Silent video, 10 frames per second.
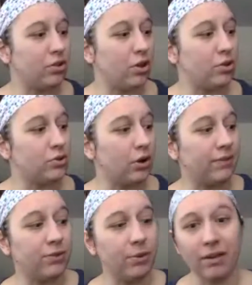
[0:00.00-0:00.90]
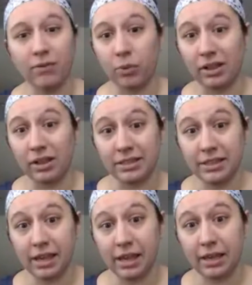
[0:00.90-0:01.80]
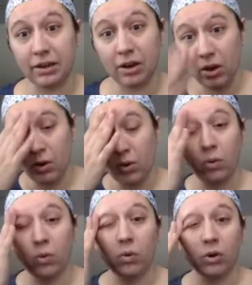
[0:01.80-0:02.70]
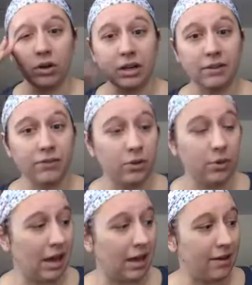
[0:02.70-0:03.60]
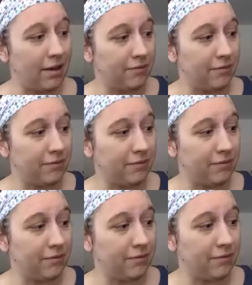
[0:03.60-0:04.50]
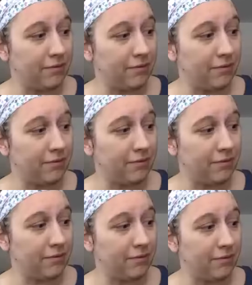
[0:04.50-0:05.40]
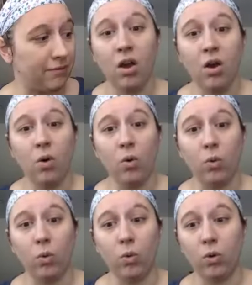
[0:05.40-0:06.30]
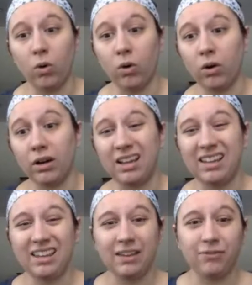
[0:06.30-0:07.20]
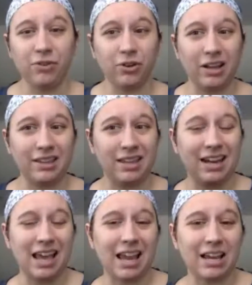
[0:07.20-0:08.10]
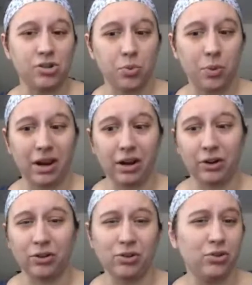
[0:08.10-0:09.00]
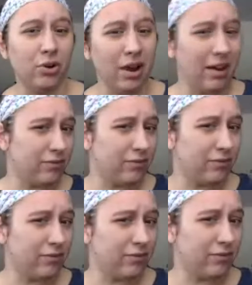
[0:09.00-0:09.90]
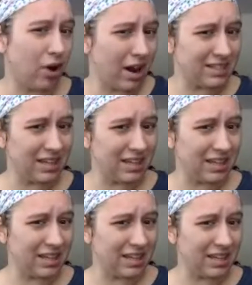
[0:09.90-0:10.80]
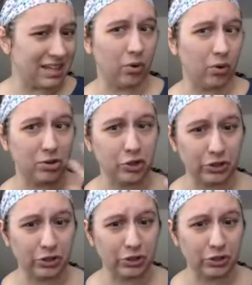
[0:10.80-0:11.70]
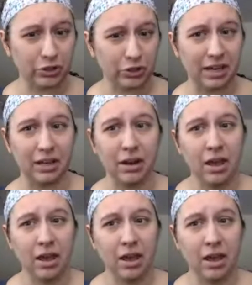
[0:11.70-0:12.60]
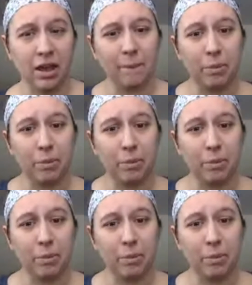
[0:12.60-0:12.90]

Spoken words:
Those are if you have oily skin, or if you have combination, or if you're at that age where you don't have dry skin or mature skin,